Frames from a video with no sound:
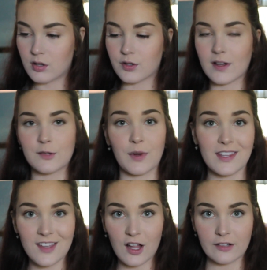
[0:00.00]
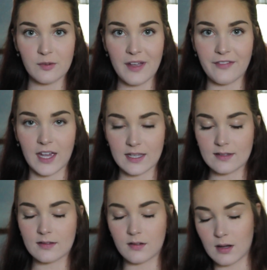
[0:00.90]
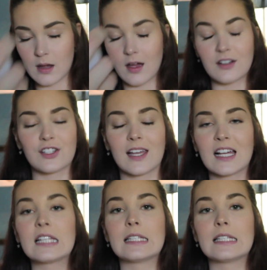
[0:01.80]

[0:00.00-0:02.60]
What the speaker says: so I spray this all over my face, just like a